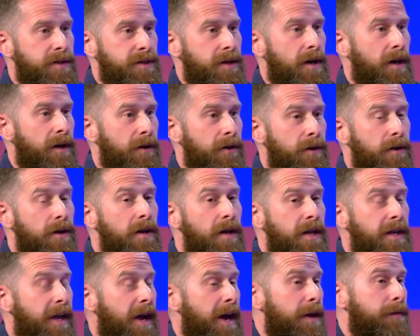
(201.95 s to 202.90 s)
soccer,
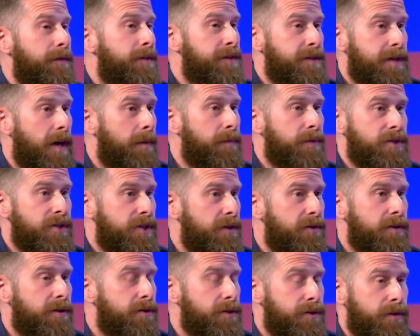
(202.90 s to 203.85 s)
you have to stop the
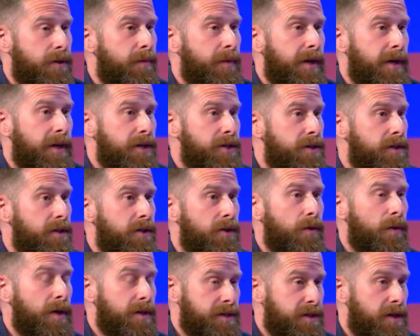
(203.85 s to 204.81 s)
gender discrimination. In U.S.